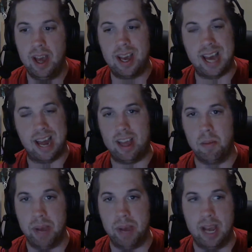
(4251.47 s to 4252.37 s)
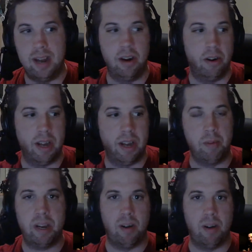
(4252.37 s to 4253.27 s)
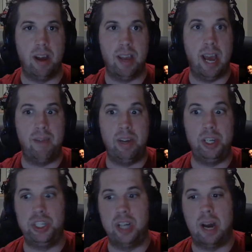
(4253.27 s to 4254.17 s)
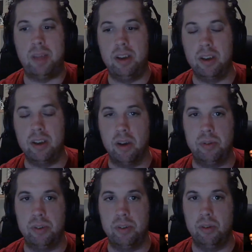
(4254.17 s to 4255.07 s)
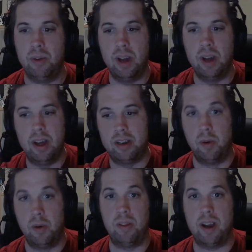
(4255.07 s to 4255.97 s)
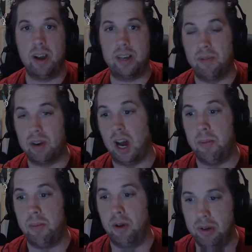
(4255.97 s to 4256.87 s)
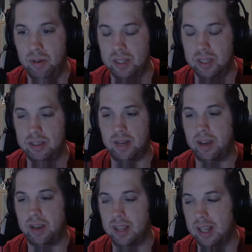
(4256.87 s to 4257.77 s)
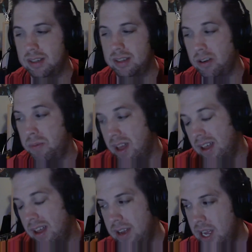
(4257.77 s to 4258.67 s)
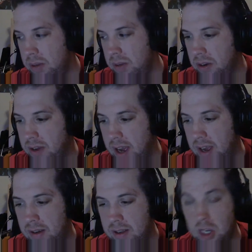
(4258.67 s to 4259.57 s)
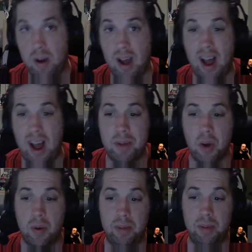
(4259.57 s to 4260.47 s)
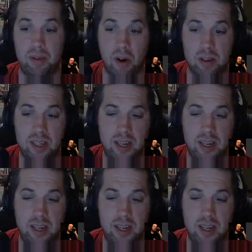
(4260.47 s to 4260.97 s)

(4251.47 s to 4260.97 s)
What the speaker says: kind of like in Bayonetta or Devil May Cry, they have a shop that you can go to unlock different combo moves and stuff like that. So it was okay. So I'm going to be focusing